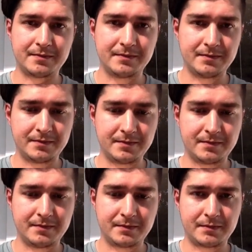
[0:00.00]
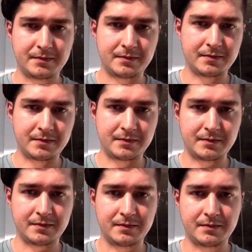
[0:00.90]

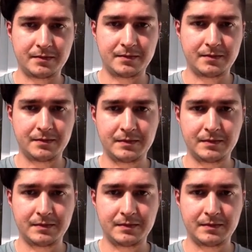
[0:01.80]
(silence)